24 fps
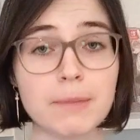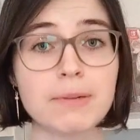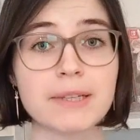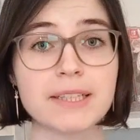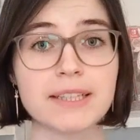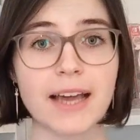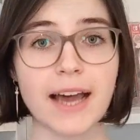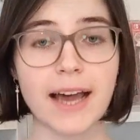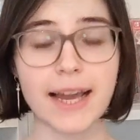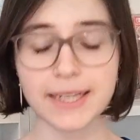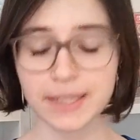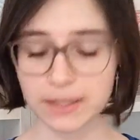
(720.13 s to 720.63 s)

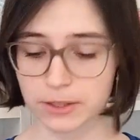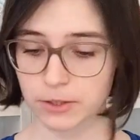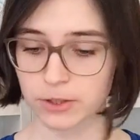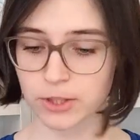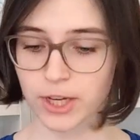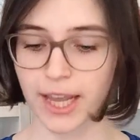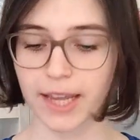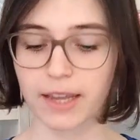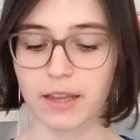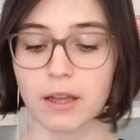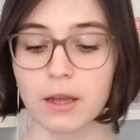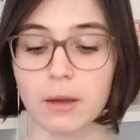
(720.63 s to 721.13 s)
People died?
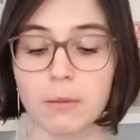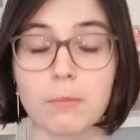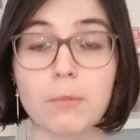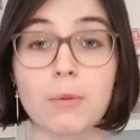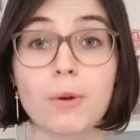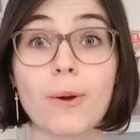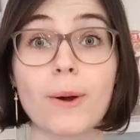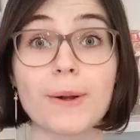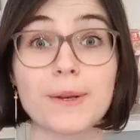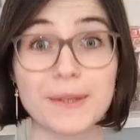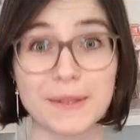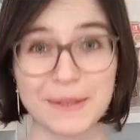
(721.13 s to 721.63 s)
Check.
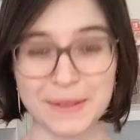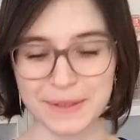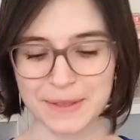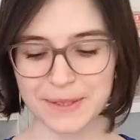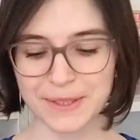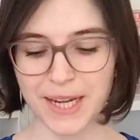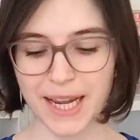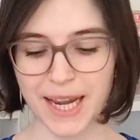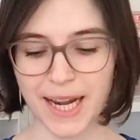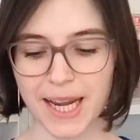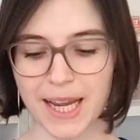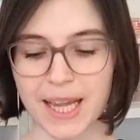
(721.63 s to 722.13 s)
Plot?
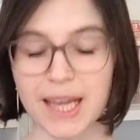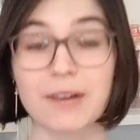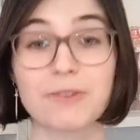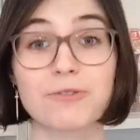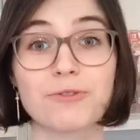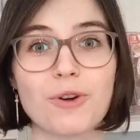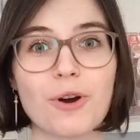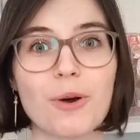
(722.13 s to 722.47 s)
Check.